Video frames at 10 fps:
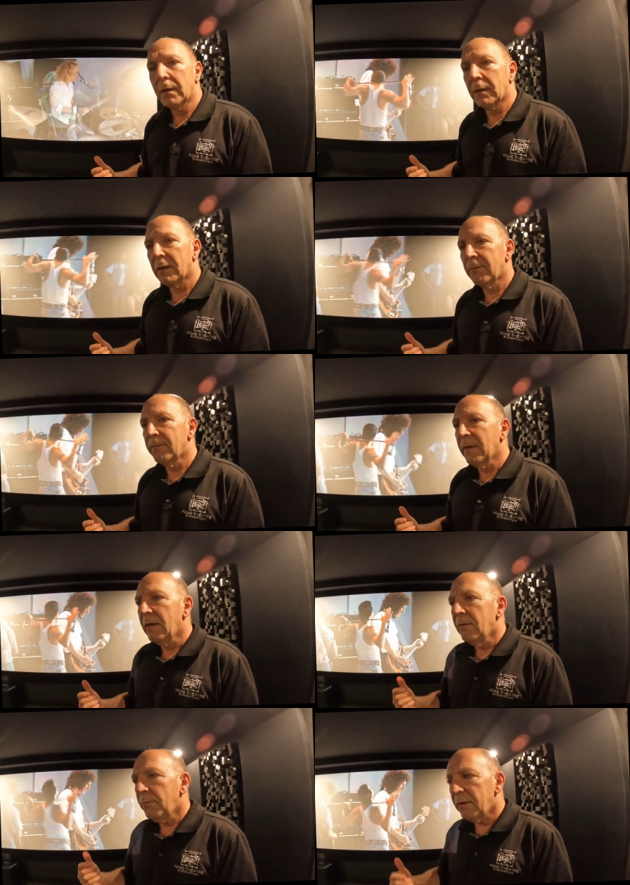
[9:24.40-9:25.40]
Um,
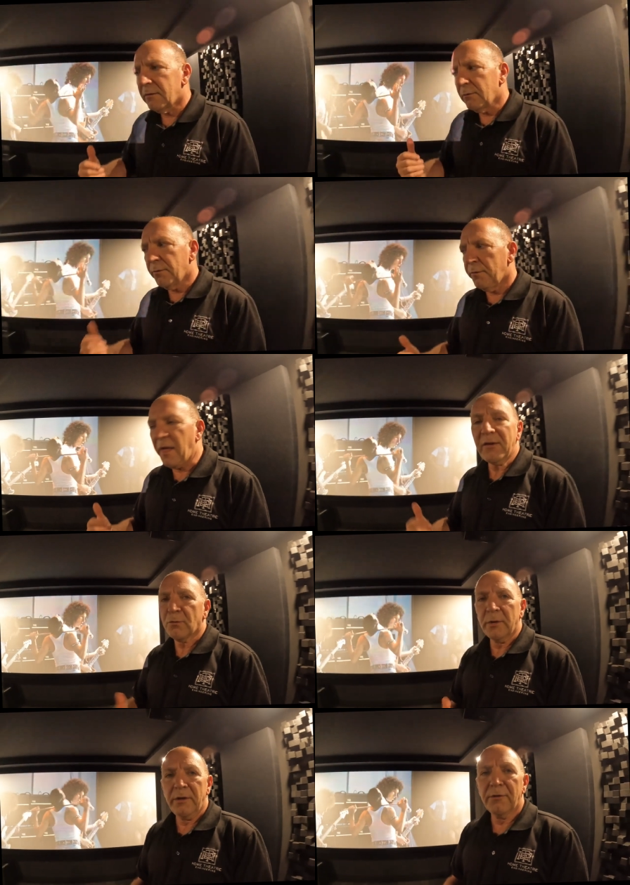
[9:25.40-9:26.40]
but
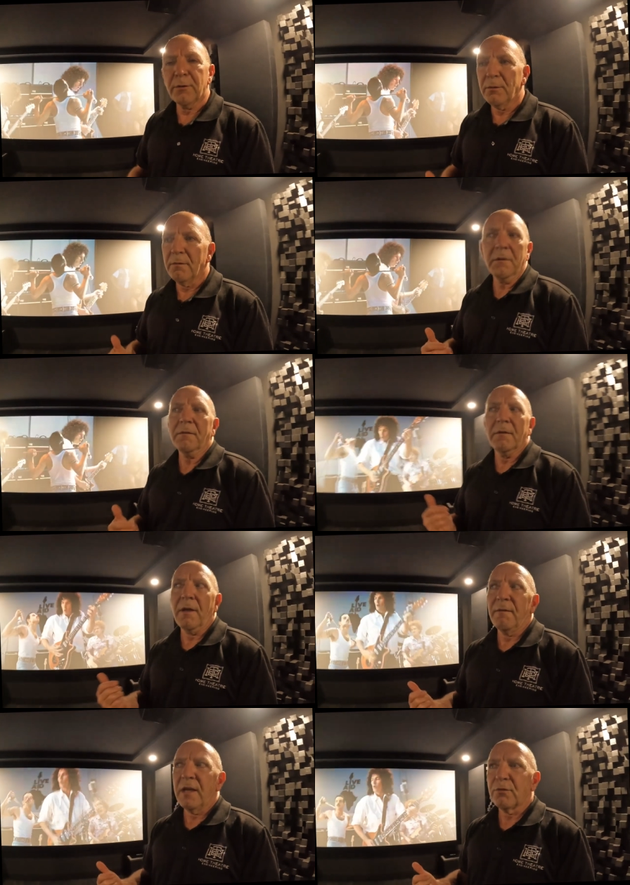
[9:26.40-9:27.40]
that's what you do, and,
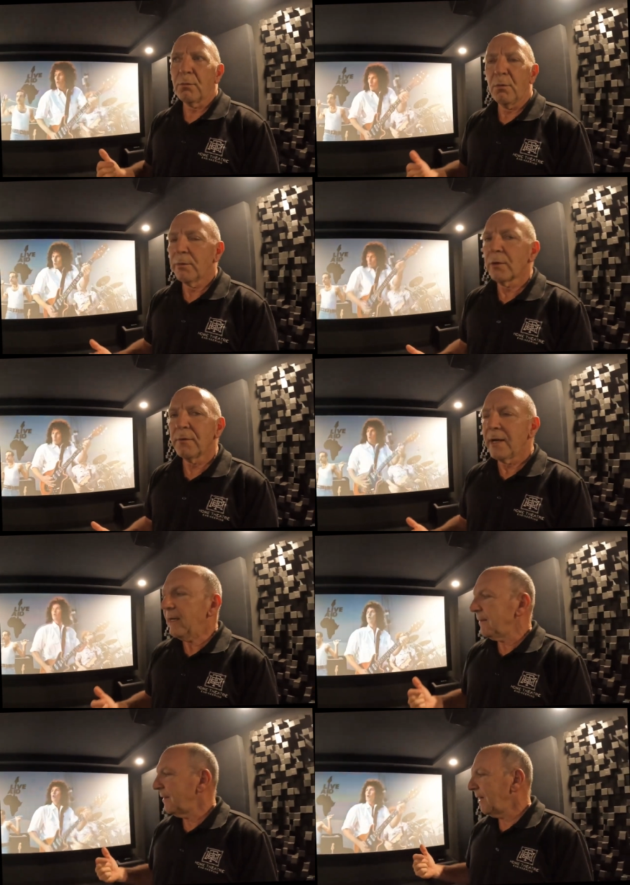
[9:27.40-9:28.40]
and that's what we're good at.